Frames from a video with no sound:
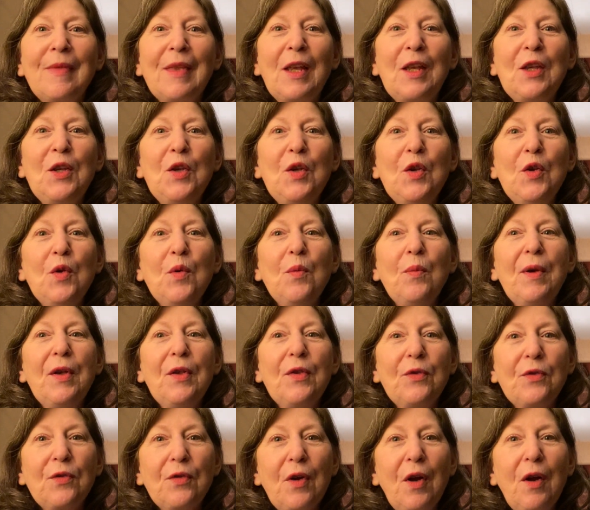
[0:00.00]
you
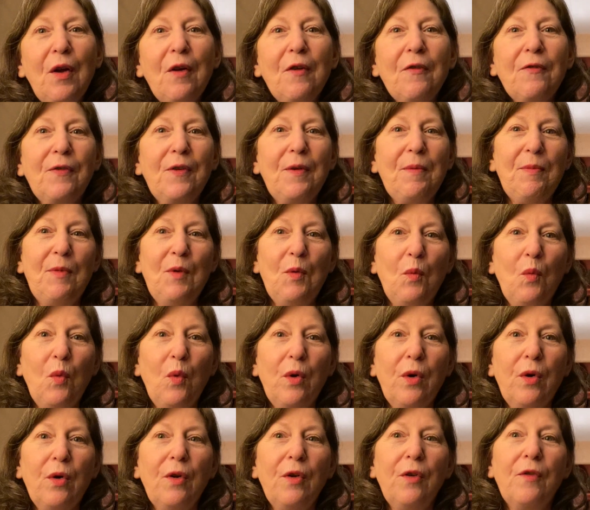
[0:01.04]
withdraw from the
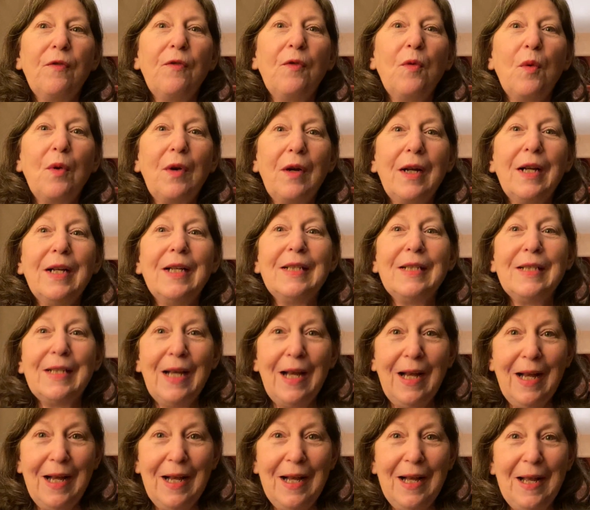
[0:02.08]
world for a
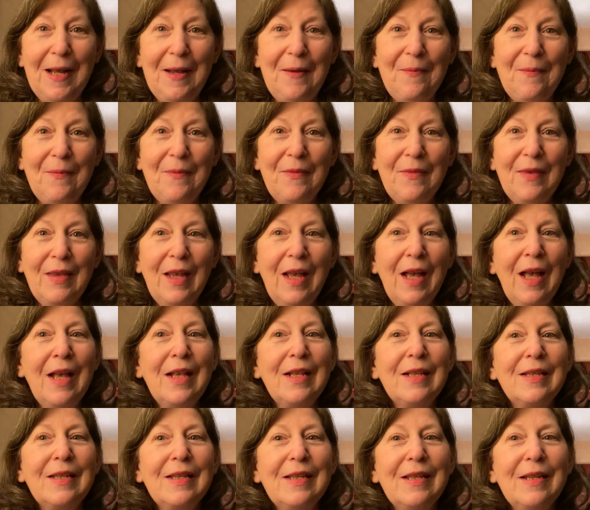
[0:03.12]
time
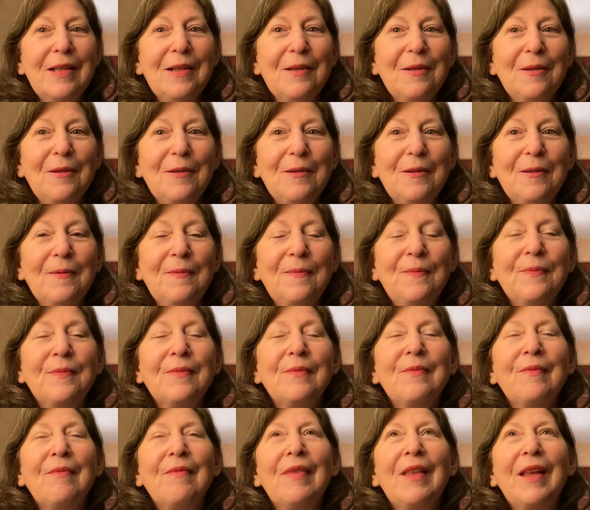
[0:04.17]
until
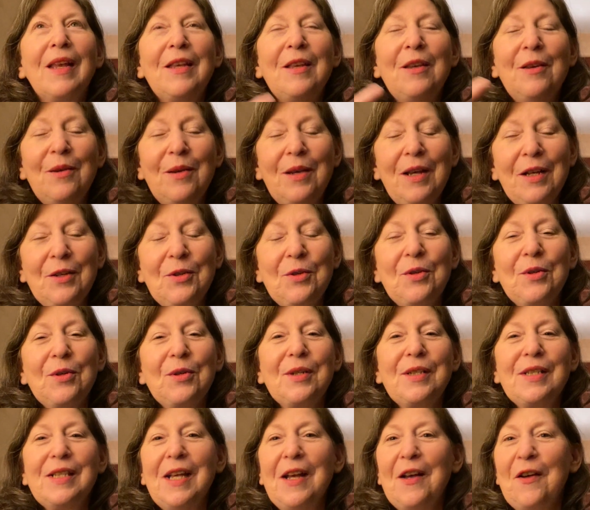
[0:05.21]
you get
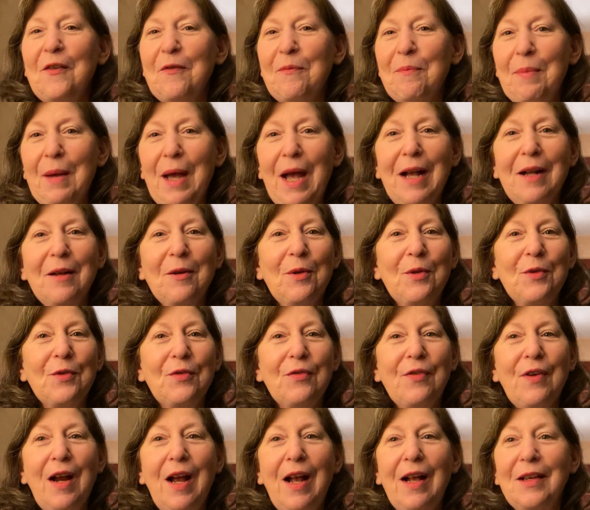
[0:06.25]
yourself back on
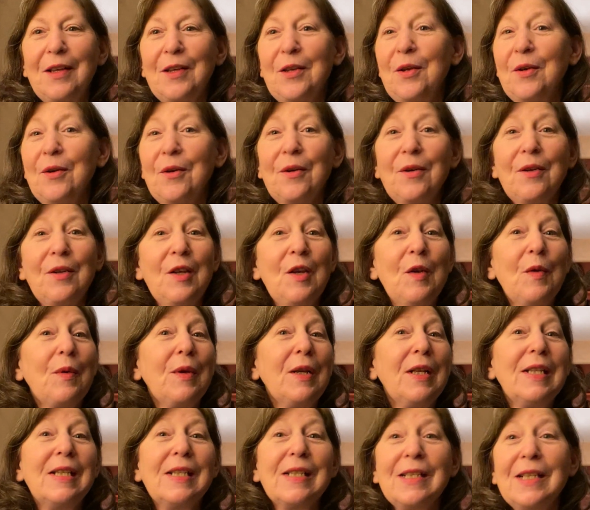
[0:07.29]
track. You're you
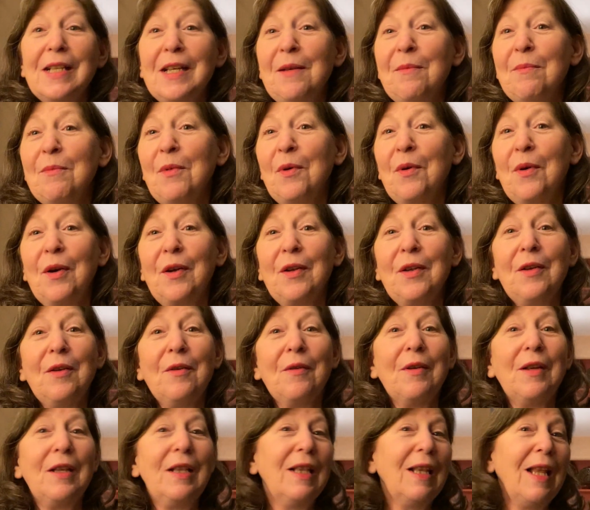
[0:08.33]
can sleep more, you
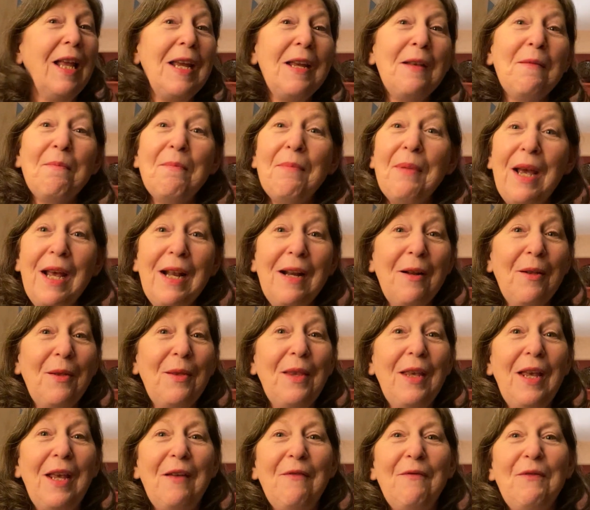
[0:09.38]
can lay in bed all
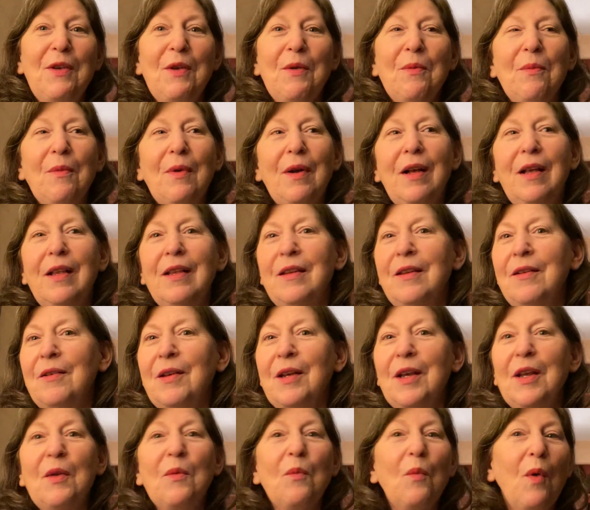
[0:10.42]
day if you want. You
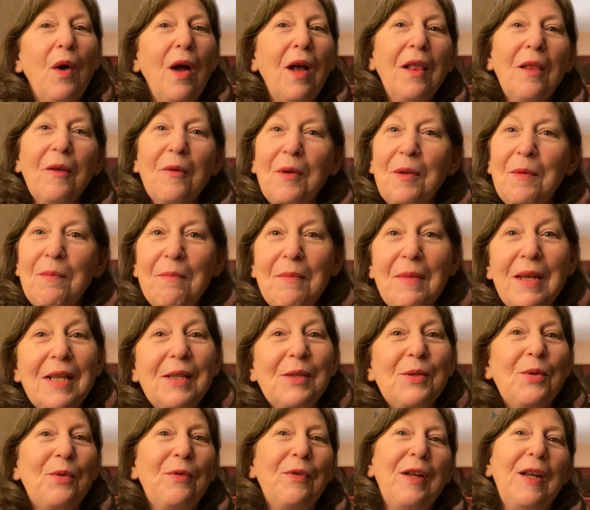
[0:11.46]
can wallow in
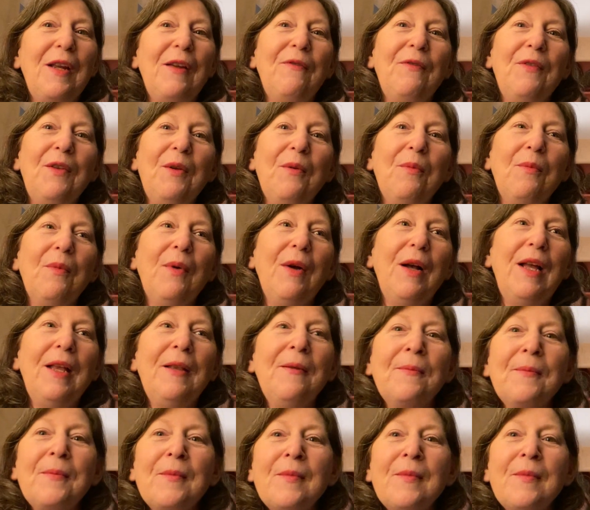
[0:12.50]
misery if you want.